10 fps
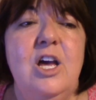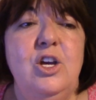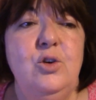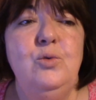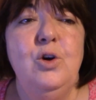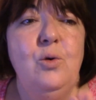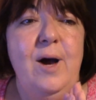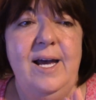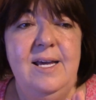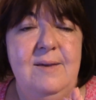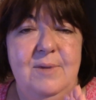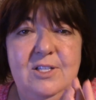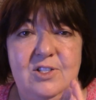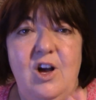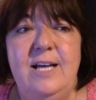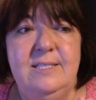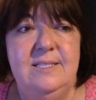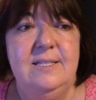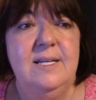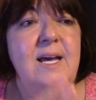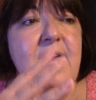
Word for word: you know I am exhausted.